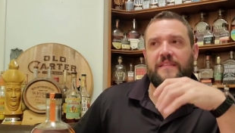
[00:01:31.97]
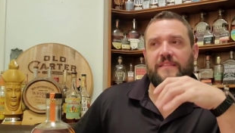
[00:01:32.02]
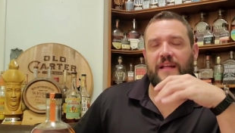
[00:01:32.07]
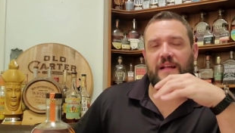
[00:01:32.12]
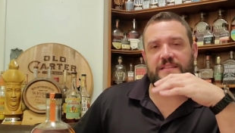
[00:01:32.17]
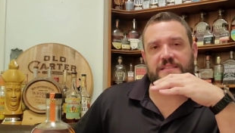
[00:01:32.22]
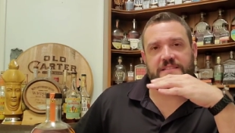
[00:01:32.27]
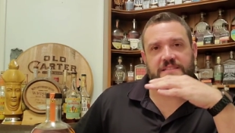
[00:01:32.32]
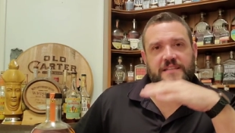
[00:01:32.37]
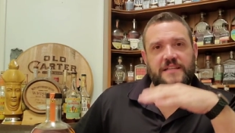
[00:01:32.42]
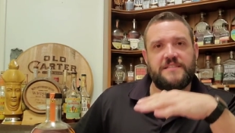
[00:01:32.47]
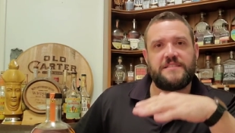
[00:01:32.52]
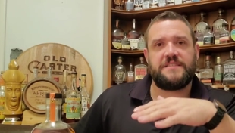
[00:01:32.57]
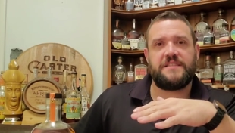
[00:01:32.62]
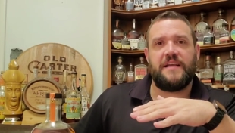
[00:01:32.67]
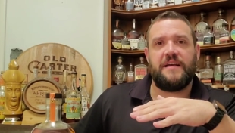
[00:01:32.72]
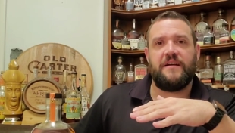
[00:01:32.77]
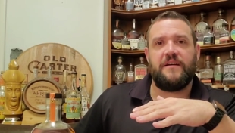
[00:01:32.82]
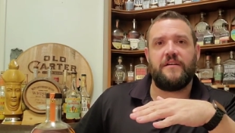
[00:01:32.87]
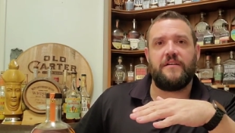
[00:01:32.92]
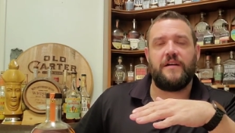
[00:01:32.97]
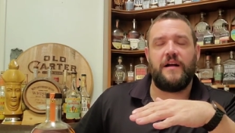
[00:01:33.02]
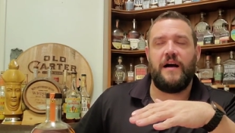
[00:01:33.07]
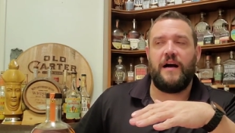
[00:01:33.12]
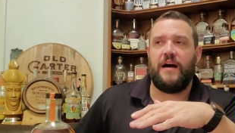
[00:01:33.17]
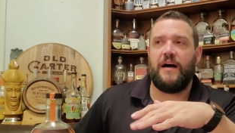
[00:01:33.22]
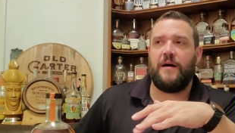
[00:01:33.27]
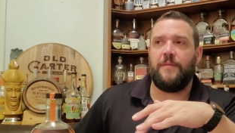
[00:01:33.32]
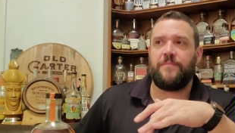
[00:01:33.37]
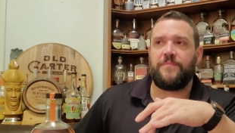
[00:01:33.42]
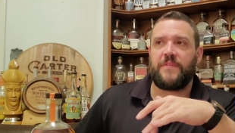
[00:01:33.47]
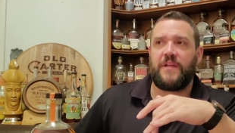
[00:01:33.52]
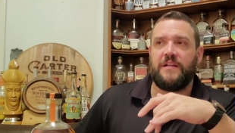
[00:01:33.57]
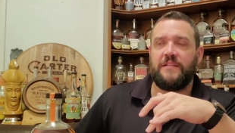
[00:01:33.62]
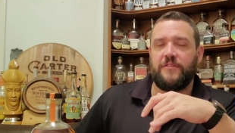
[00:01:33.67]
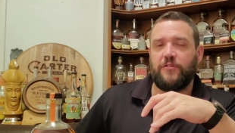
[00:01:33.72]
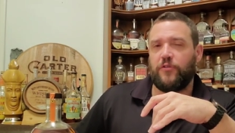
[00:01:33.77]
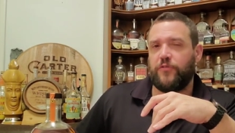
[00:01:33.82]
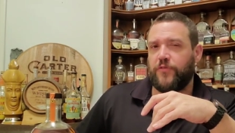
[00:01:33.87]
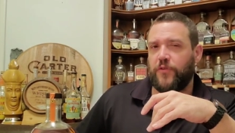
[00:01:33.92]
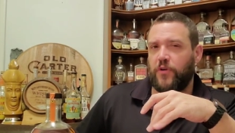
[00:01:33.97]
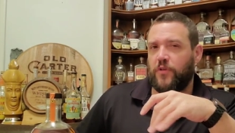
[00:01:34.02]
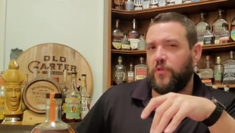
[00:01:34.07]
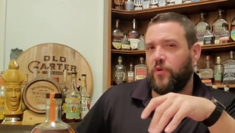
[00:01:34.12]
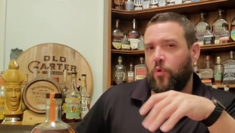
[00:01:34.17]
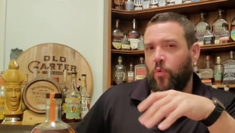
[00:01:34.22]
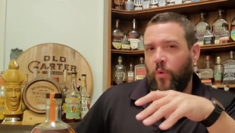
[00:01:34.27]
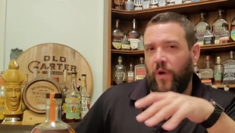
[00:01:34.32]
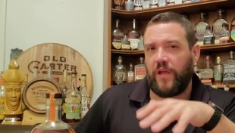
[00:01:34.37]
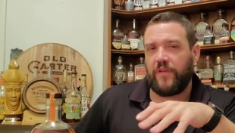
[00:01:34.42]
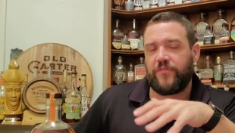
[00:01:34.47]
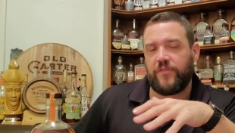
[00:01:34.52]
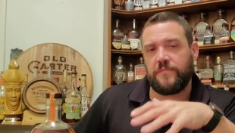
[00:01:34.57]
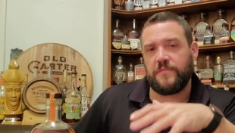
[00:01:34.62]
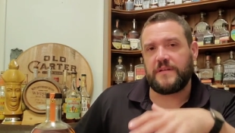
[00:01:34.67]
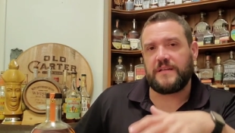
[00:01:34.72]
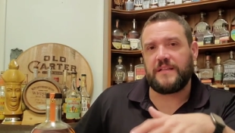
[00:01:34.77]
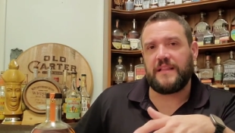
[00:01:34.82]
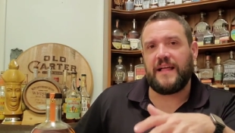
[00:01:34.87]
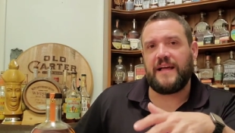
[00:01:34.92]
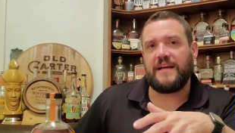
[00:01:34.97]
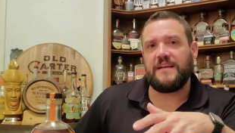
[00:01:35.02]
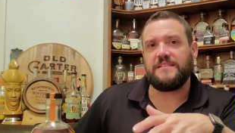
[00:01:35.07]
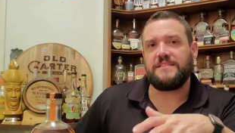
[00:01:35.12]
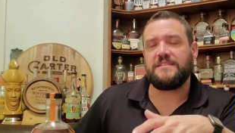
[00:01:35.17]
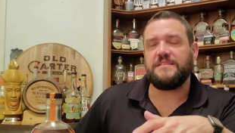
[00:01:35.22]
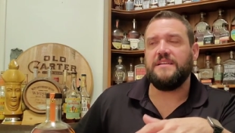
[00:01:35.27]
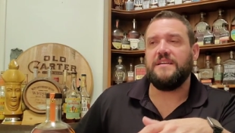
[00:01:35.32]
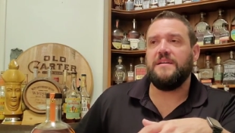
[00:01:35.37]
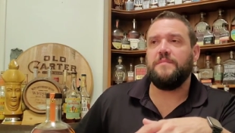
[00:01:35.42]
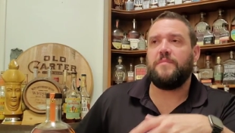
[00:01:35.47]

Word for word: that sits there um, a little further away from the glass,